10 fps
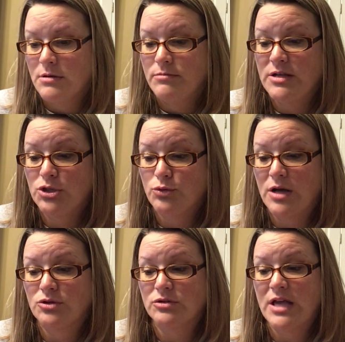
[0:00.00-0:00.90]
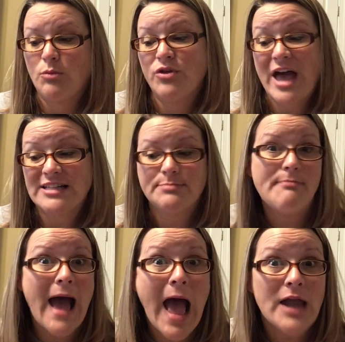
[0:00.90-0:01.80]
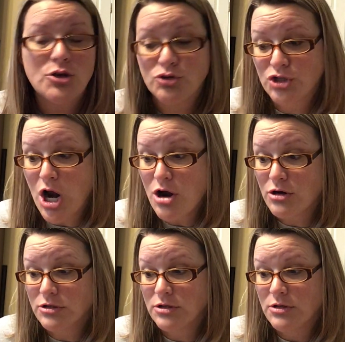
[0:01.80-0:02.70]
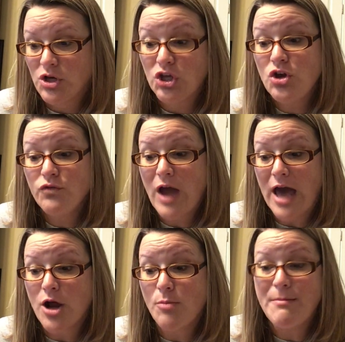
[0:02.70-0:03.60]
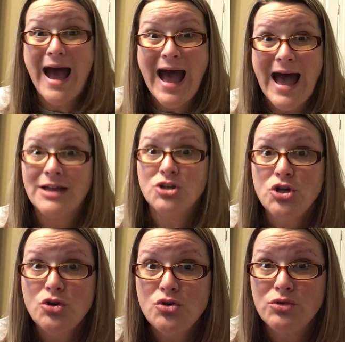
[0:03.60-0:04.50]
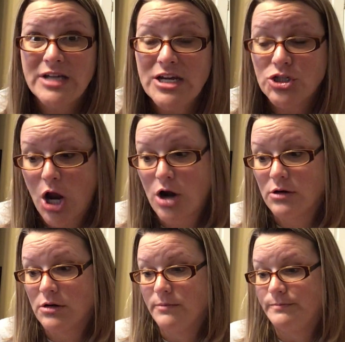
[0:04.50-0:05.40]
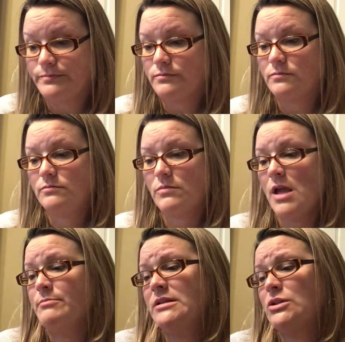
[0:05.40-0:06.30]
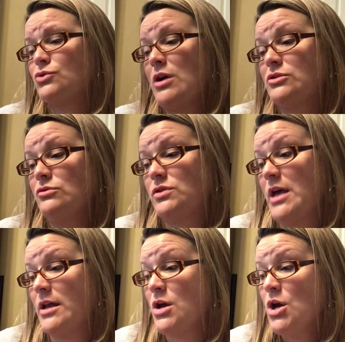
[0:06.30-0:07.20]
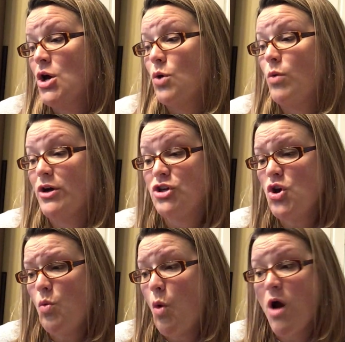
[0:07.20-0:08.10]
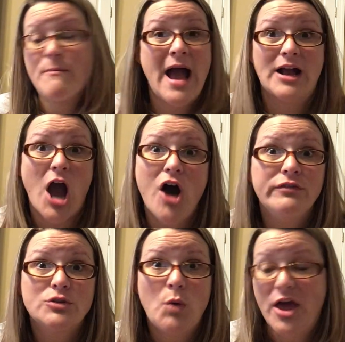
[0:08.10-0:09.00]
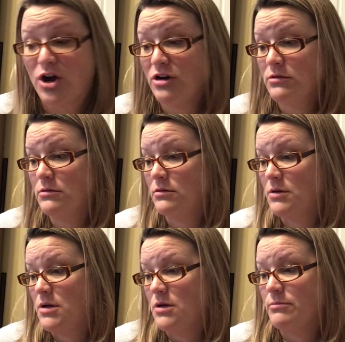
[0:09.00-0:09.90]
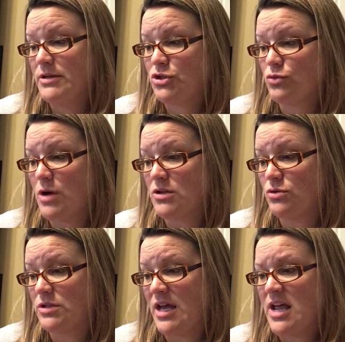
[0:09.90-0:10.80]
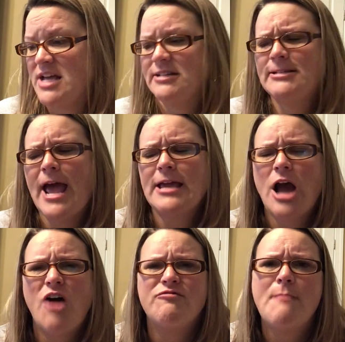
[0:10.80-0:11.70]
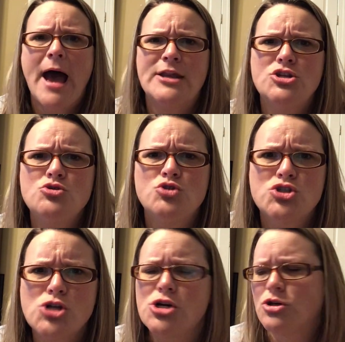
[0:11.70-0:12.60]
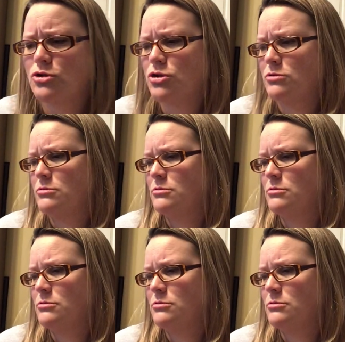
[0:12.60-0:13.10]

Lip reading: Mr. Russell said, "Well, that's my new shirt. You've got on my new t-shirt." Mrs. Russell said, "Well, you wore my golf sweater." Mr. Russell said, "Take off my new shirt."